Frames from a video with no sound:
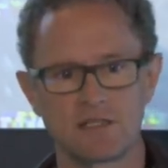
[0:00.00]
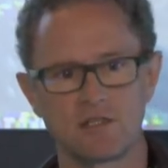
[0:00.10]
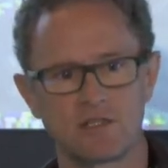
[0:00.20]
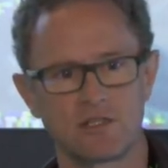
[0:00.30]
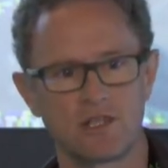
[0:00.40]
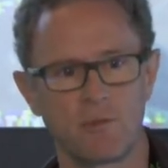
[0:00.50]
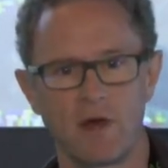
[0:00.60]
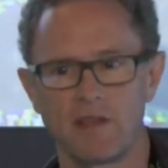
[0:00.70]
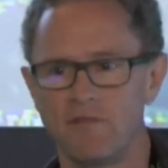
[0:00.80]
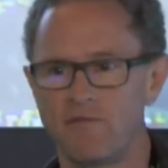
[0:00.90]
and stop
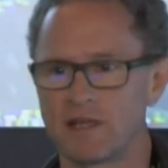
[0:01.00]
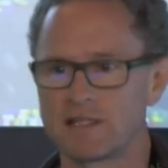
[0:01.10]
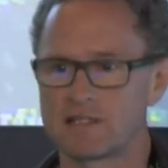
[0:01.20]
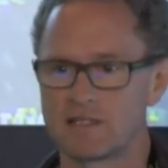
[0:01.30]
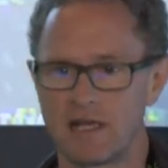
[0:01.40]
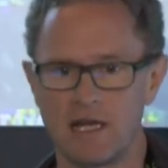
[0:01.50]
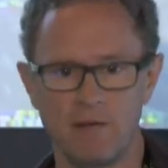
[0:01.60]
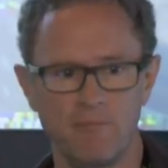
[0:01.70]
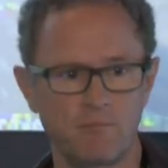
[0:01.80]
by the Influx uh,